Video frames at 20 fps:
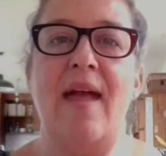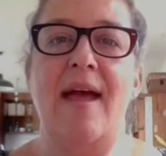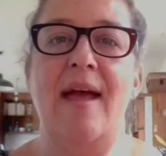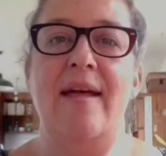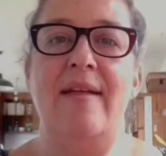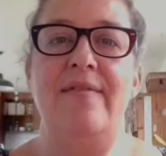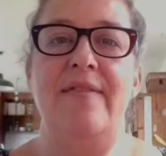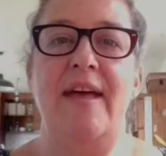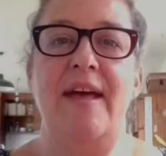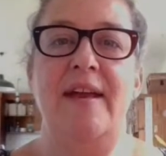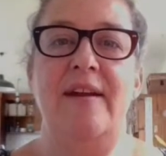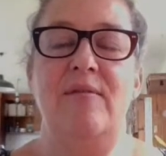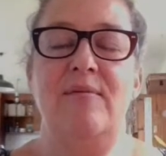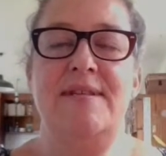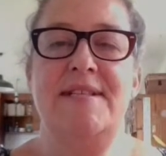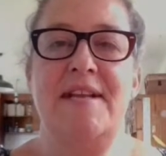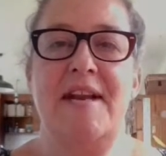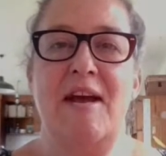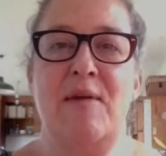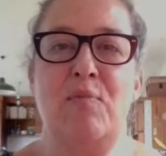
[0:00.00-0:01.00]
And then it
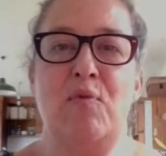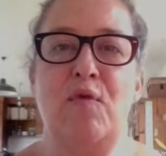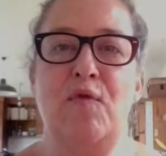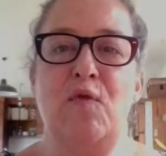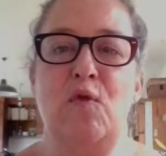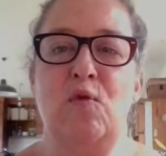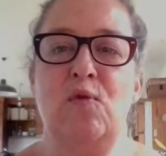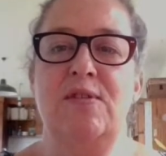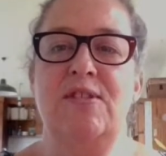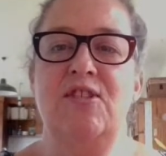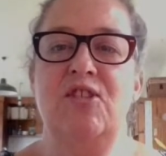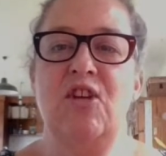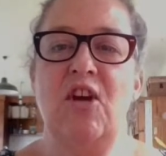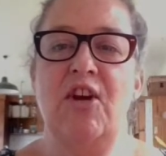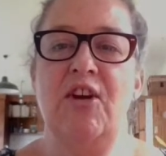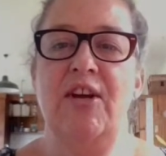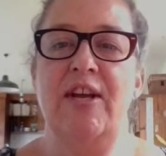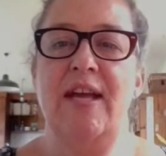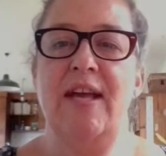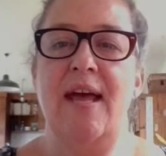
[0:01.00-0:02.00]
was an April Fool's
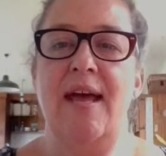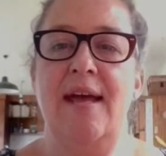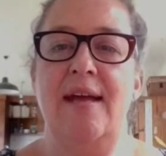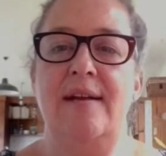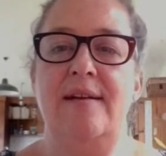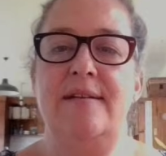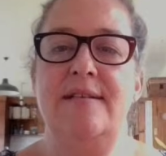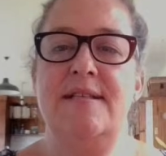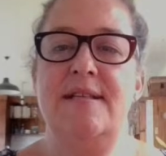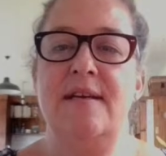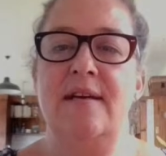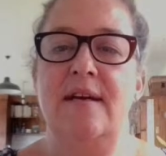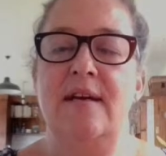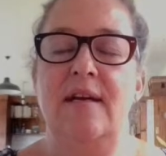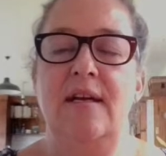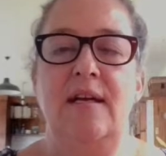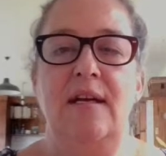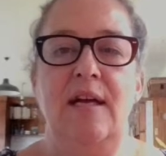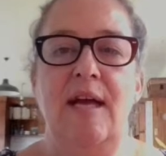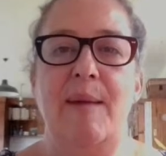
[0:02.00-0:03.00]
joke, and
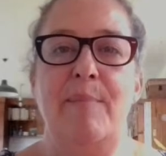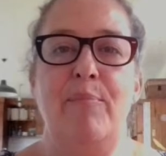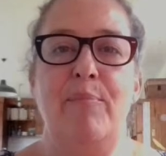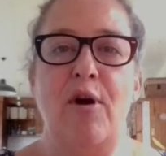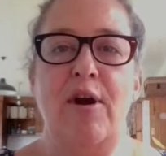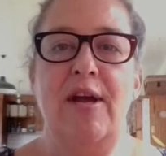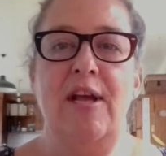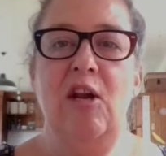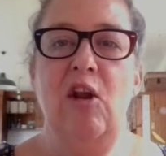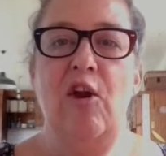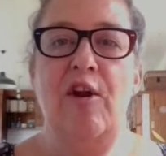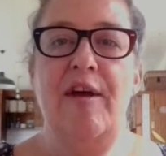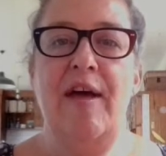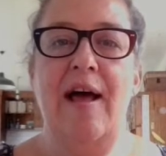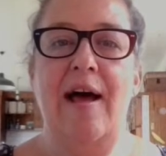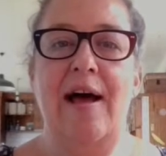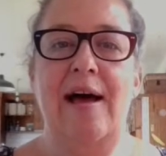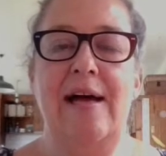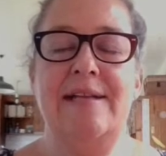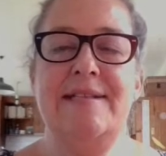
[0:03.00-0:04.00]
it broke a lot of
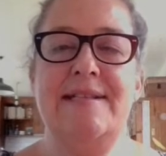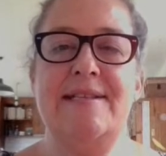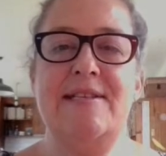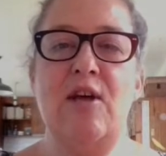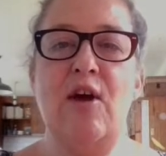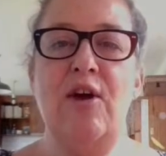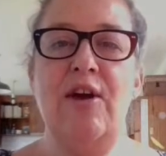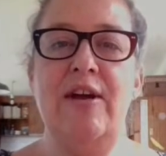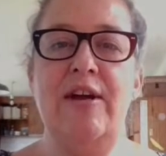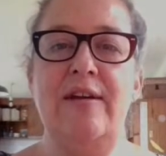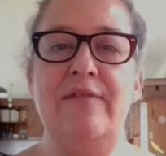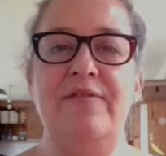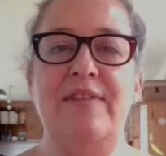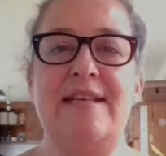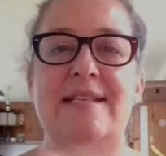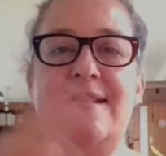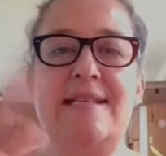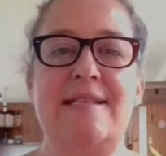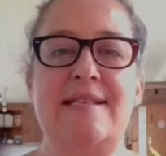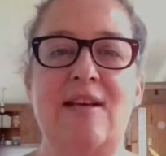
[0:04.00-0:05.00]
hearts. So
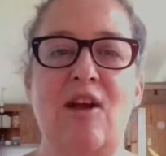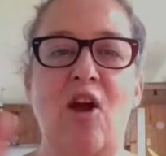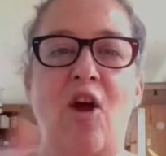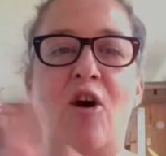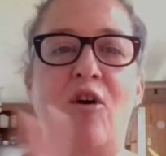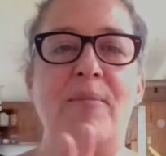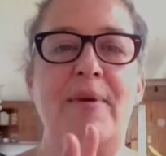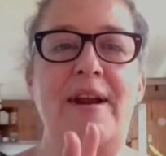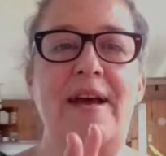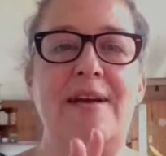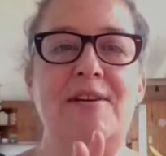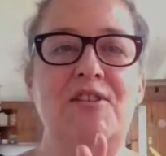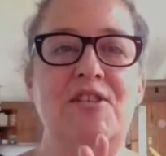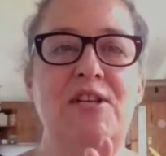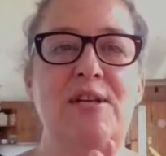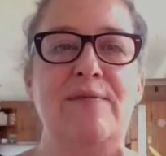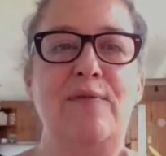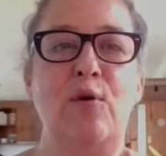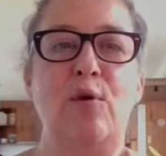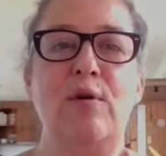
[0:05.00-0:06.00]
this is a
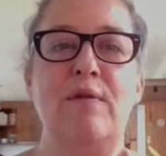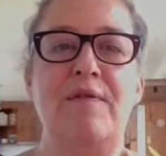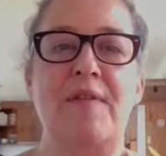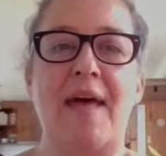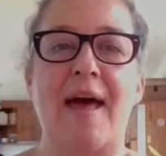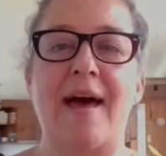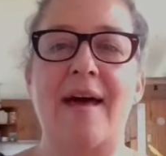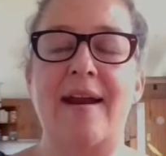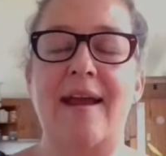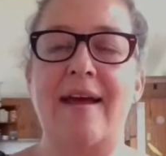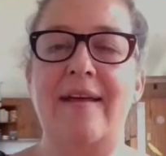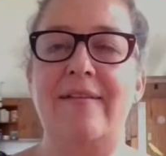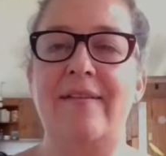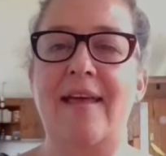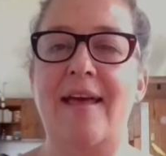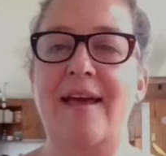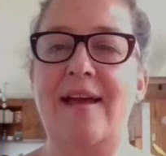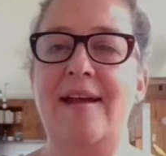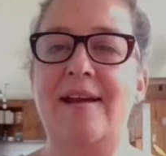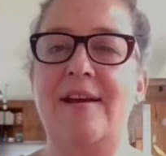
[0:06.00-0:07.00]
culmination of all of that, and
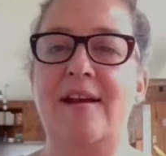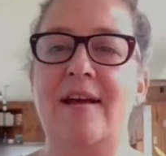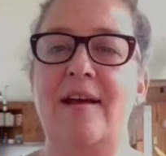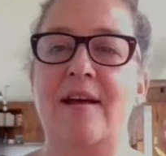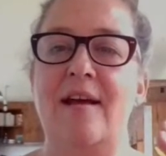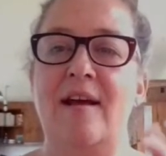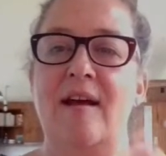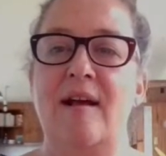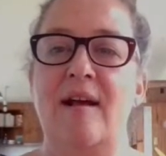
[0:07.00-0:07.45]
then